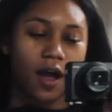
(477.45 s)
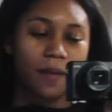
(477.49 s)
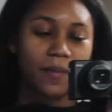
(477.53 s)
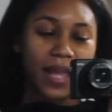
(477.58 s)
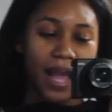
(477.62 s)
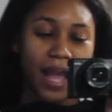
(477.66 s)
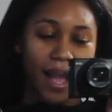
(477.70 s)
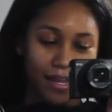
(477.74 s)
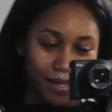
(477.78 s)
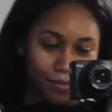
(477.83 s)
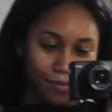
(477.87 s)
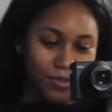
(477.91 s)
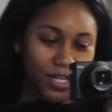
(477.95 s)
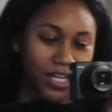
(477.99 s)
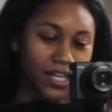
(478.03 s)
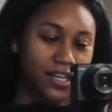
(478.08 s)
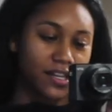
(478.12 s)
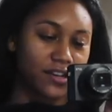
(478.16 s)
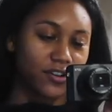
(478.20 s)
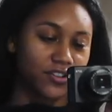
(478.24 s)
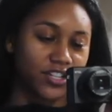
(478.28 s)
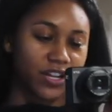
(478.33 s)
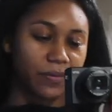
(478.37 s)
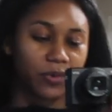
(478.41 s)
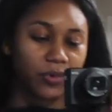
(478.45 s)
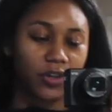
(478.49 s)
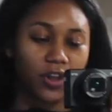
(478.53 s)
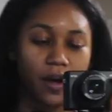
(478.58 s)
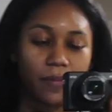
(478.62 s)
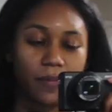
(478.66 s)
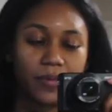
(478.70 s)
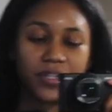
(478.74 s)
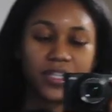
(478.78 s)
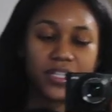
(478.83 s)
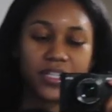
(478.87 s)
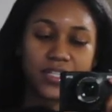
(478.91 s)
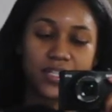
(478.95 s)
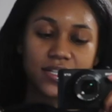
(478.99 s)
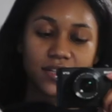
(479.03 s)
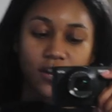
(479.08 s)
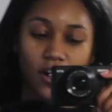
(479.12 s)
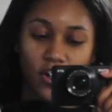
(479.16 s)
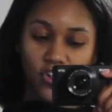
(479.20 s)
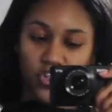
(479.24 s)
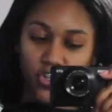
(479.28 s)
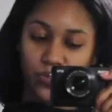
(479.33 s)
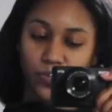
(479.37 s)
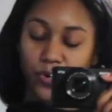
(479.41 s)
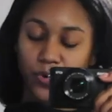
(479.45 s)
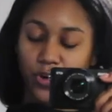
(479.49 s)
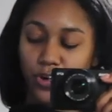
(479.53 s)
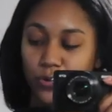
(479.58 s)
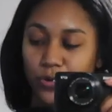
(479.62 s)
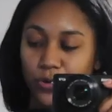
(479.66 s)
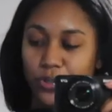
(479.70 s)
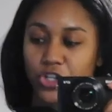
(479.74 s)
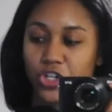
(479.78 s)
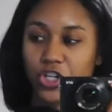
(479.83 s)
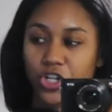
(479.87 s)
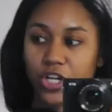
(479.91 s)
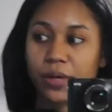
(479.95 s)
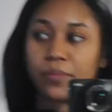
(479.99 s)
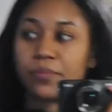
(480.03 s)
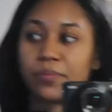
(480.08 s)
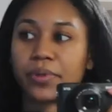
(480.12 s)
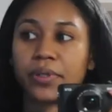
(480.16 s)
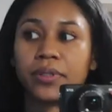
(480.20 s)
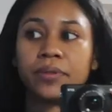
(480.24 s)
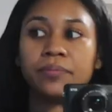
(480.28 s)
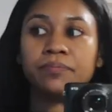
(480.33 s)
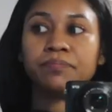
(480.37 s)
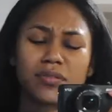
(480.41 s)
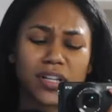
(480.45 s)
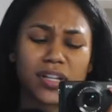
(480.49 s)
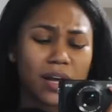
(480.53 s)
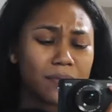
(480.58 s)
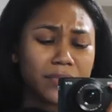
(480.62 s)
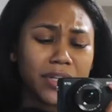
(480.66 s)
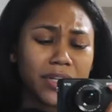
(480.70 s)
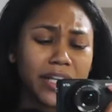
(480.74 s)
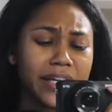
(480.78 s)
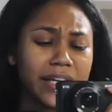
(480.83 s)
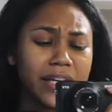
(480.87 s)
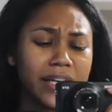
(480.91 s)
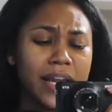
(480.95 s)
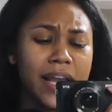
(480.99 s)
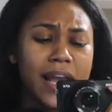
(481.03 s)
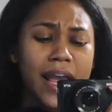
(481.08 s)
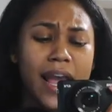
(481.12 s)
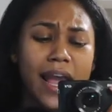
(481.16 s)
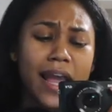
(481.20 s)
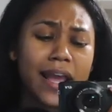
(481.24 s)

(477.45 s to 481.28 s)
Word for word: I, mean, I am taking entertainment law, but this is entrepreneurship something.